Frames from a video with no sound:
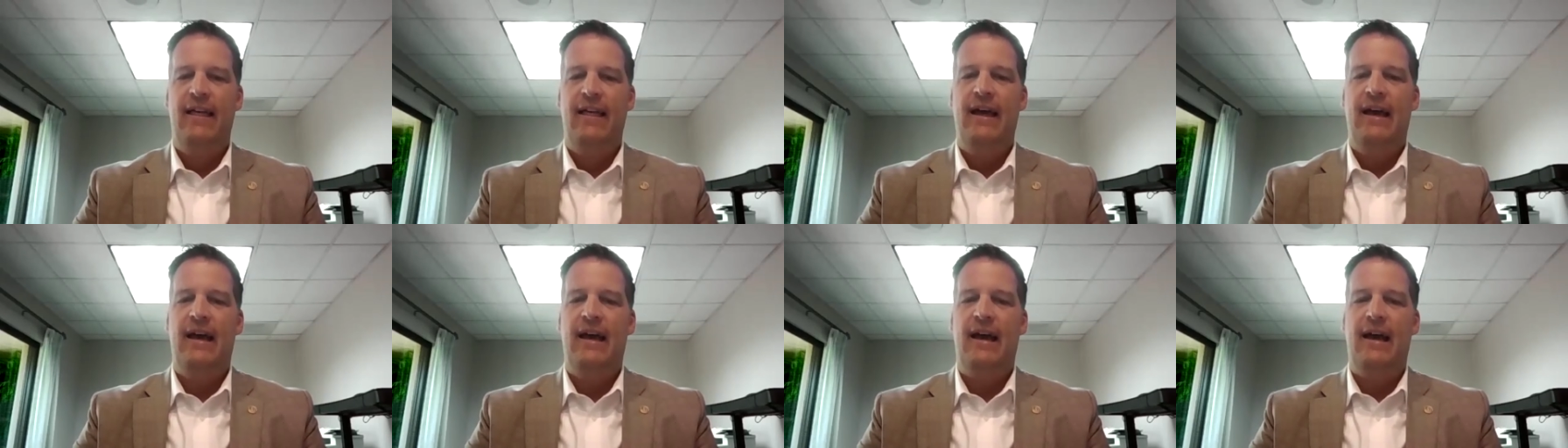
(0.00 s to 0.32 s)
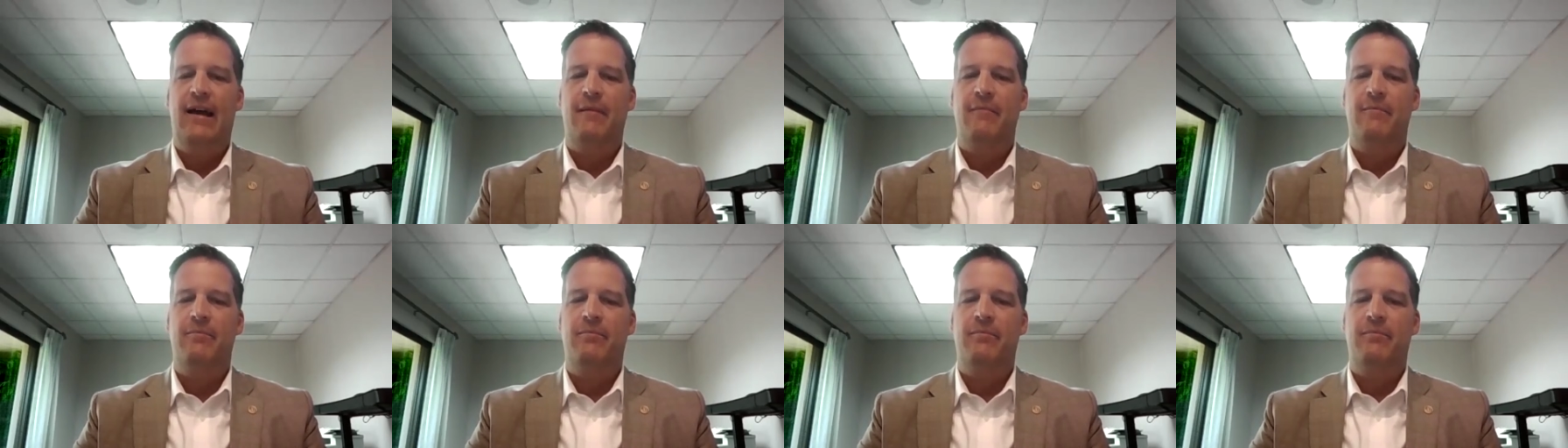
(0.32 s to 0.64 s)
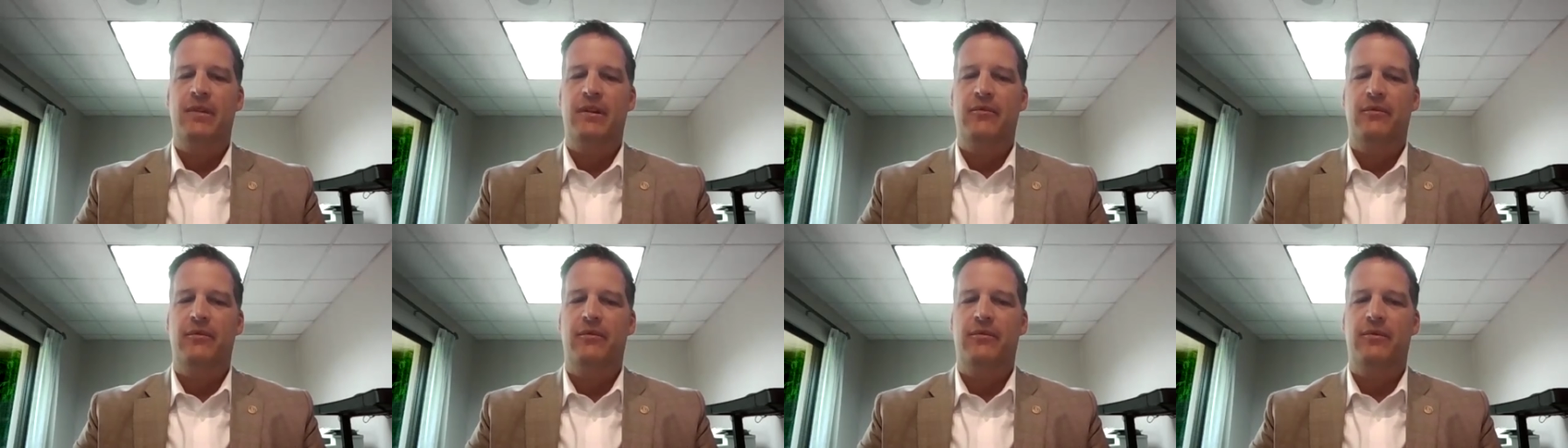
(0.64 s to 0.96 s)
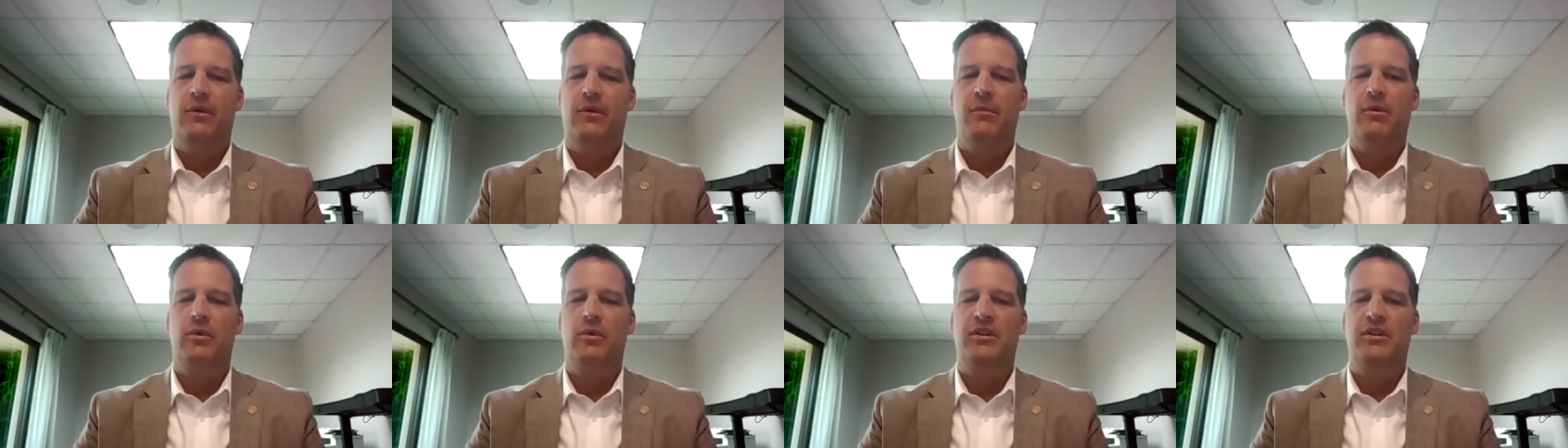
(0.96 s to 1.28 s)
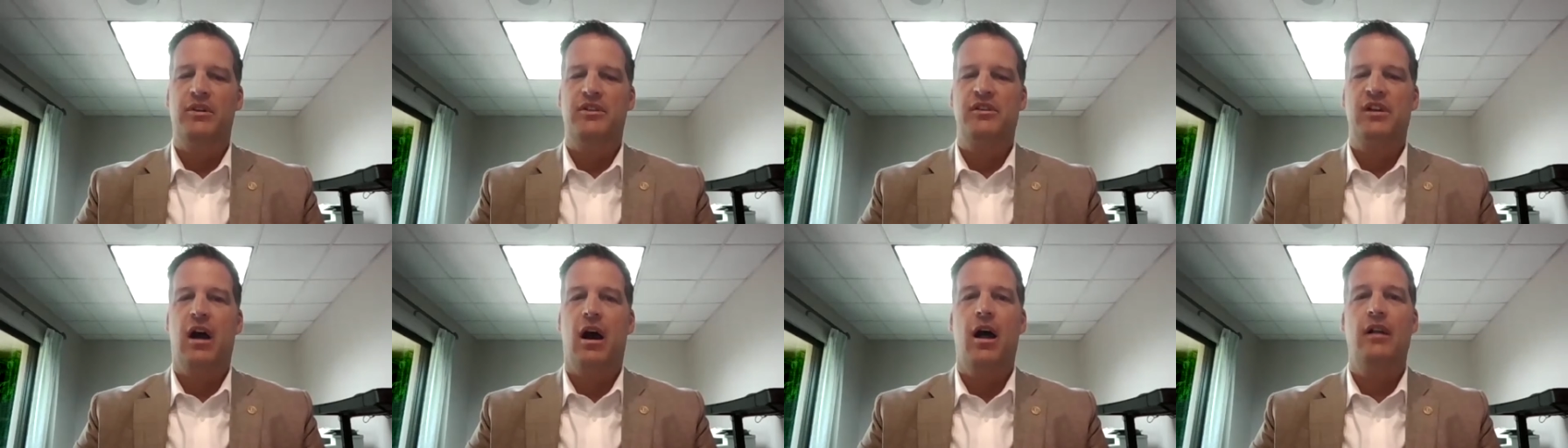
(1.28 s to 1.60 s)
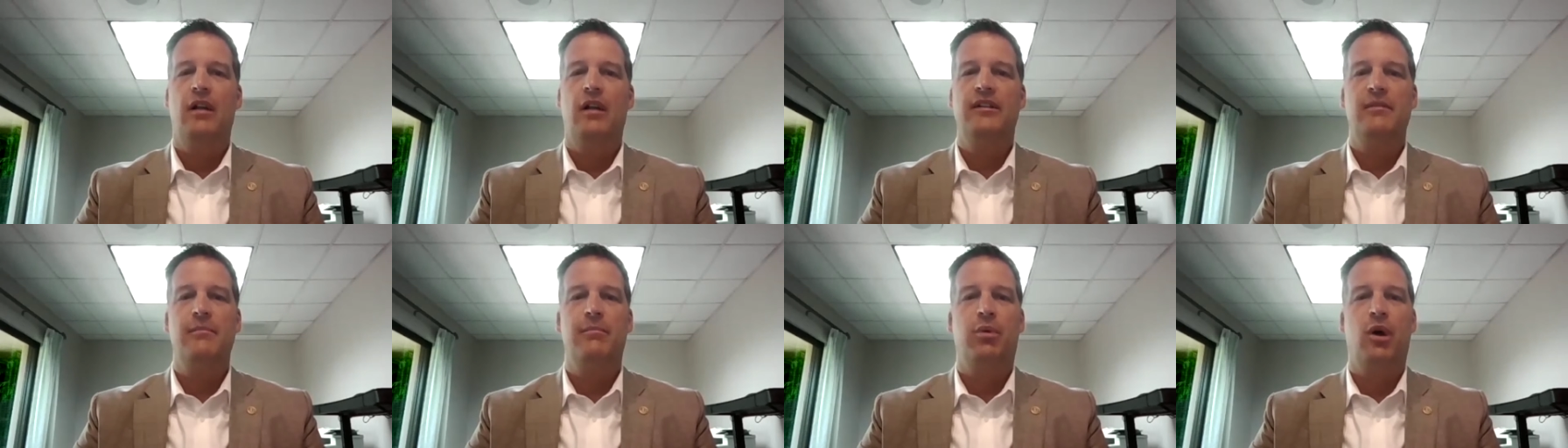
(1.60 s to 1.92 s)
um, from a Ritz
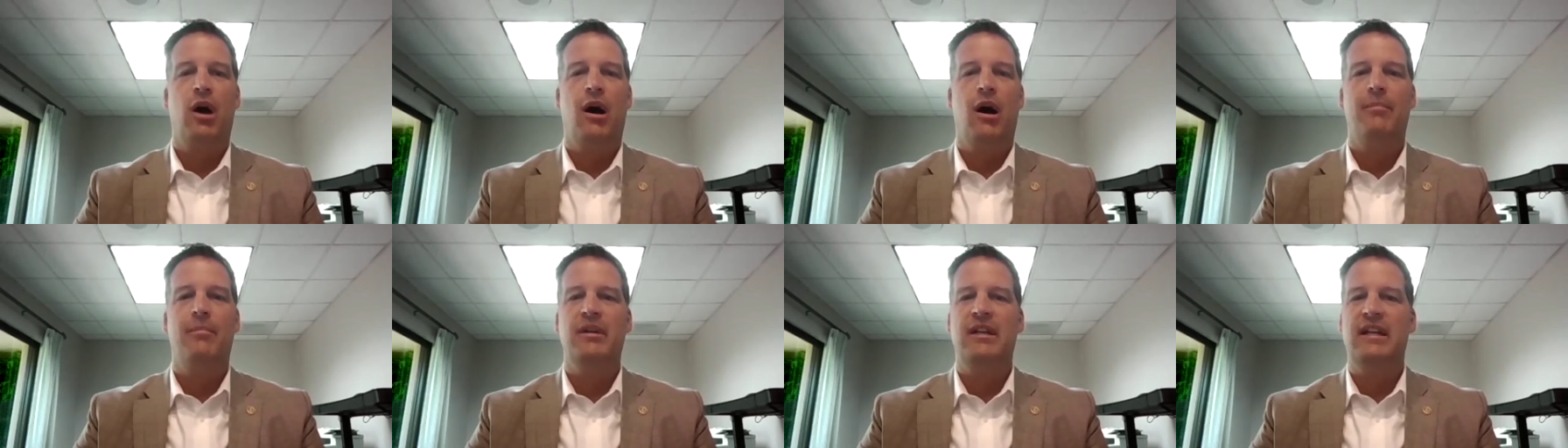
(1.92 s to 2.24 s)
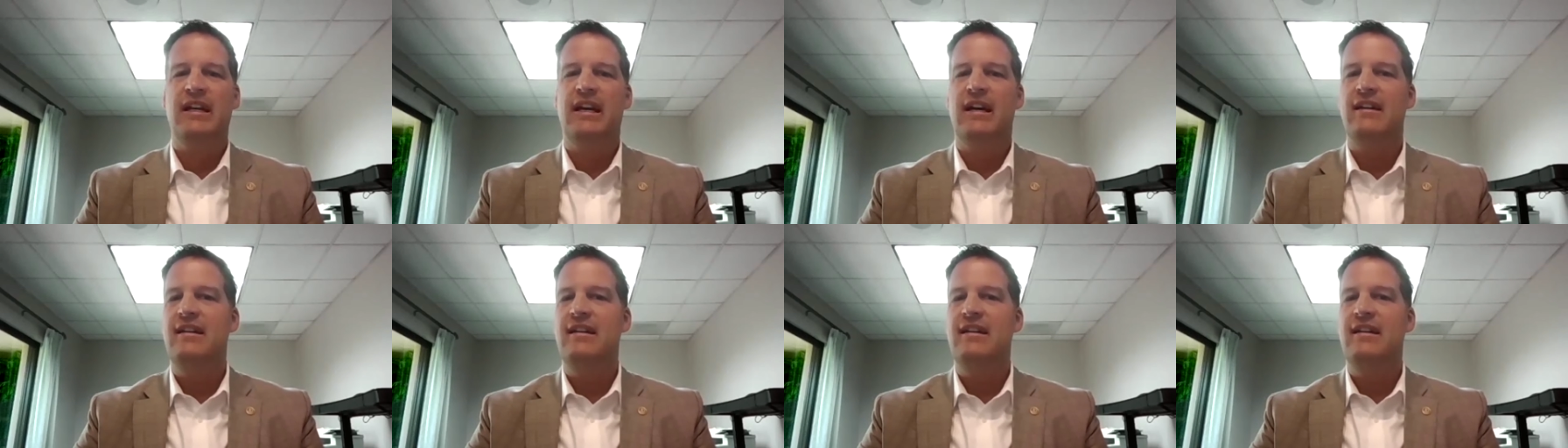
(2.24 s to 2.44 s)
Carlton property,